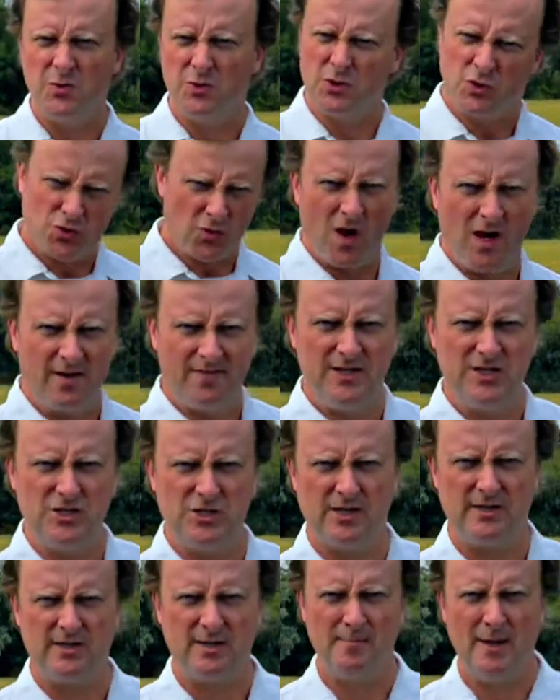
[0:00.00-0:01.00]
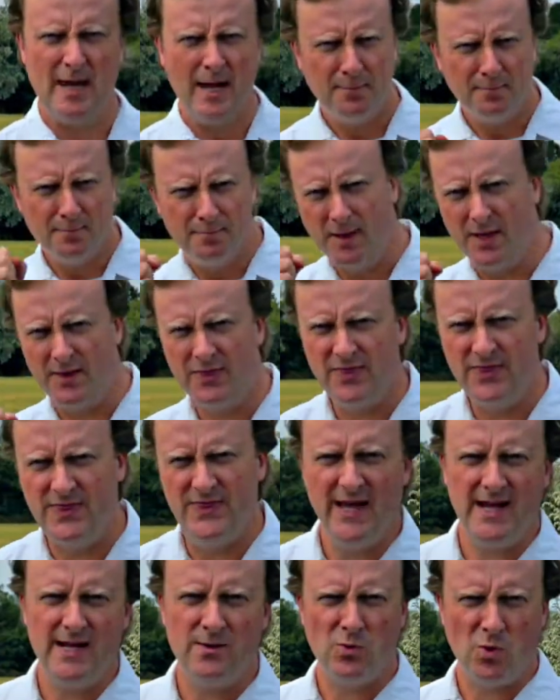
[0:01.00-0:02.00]
and drive each other mad, but
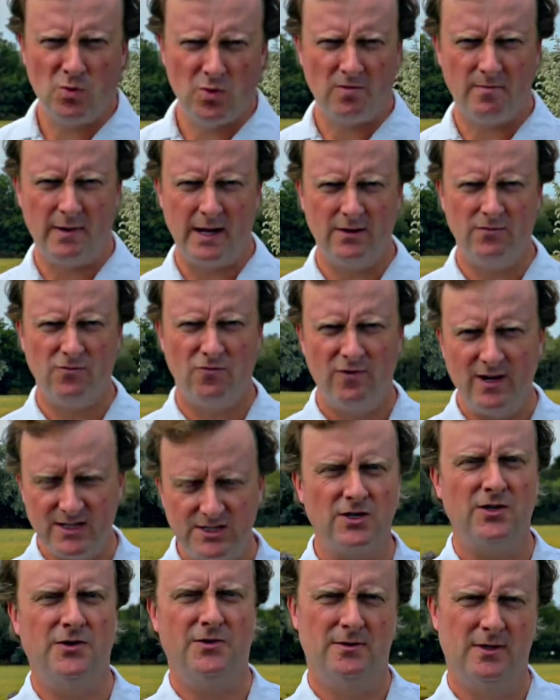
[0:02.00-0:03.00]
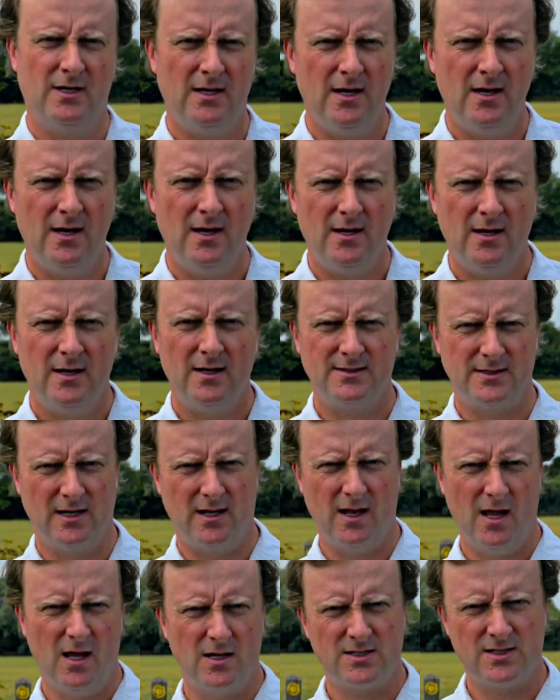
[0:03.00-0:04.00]
they will remain resolute as
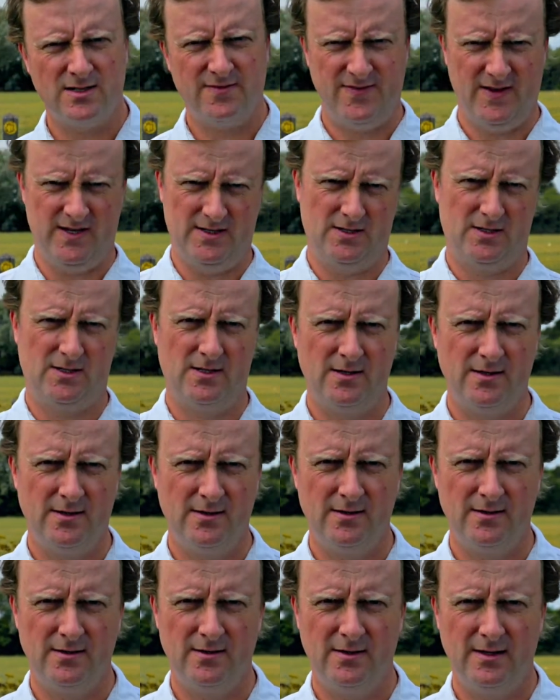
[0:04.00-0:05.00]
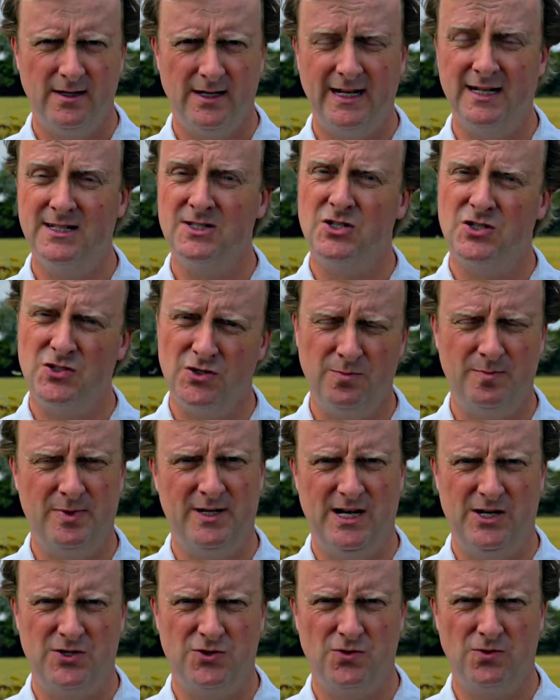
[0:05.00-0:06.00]
our last defense against
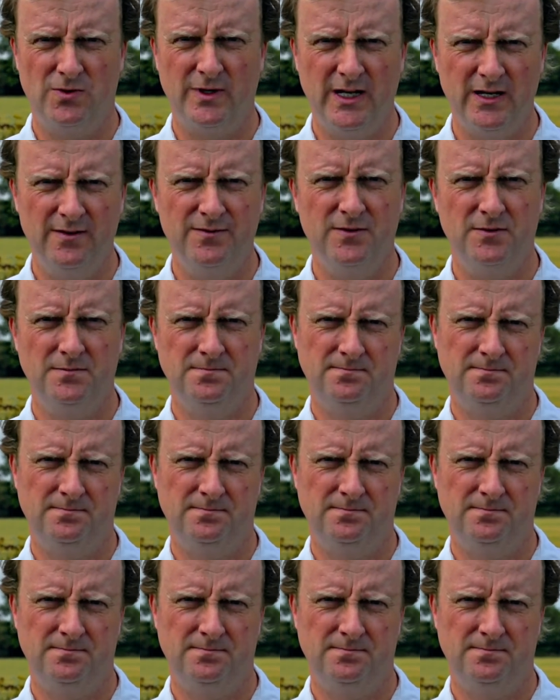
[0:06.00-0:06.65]
supernatural evil.